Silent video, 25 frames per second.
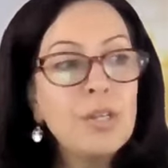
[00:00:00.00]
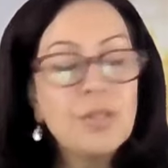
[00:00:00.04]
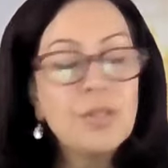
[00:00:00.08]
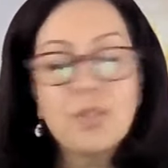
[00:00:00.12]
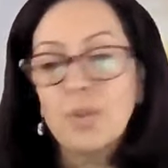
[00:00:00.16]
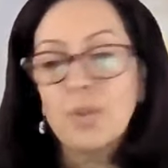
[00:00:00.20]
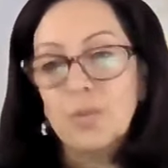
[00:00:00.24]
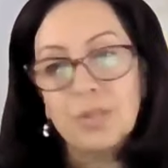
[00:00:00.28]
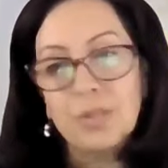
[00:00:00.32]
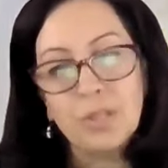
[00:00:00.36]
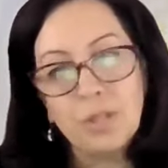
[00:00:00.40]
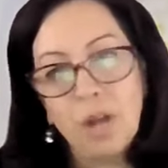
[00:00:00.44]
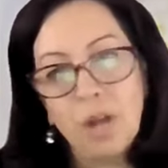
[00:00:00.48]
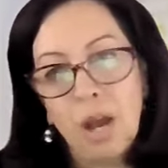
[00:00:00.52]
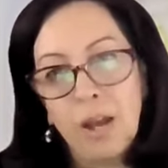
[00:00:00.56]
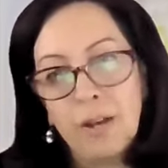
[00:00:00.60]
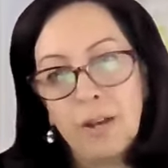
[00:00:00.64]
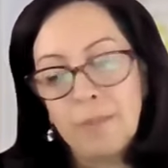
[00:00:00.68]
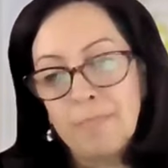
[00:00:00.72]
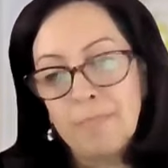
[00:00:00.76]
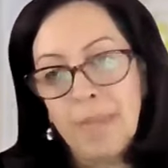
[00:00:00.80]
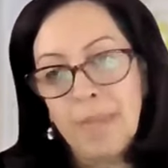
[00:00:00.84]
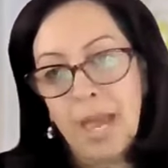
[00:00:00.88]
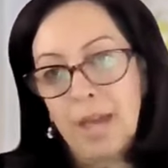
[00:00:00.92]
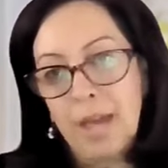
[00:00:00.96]
So it's
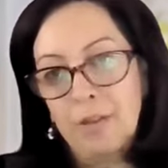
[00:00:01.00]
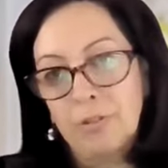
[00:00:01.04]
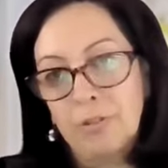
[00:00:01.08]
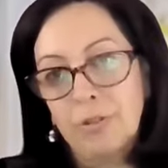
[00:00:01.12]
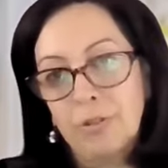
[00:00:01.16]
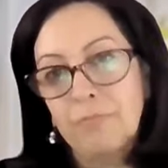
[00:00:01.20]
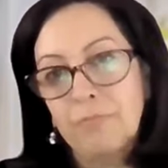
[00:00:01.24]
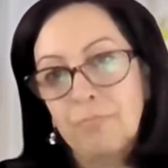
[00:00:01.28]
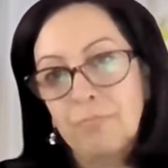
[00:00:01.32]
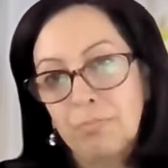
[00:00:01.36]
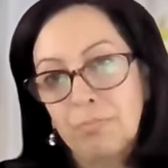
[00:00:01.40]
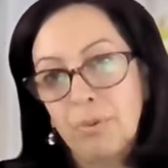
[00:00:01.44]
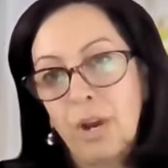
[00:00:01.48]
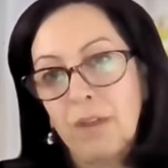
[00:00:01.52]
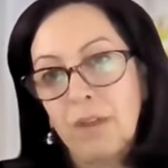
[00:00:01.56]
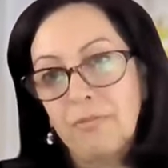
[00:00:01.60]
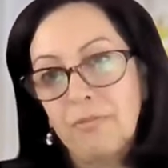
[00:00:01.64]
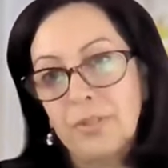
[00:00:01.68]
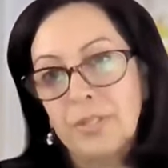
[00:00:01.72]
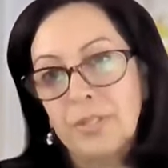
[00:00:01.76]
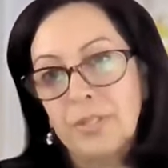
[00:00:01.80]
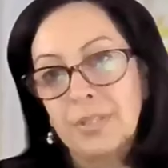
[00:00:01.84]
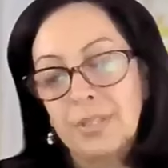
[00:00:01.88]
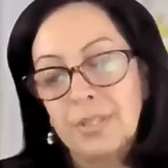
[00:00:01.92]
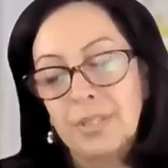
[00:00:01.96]
not a matter of
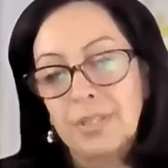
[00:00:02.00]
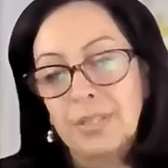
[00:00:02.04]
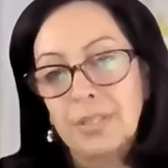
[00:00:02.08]
preference,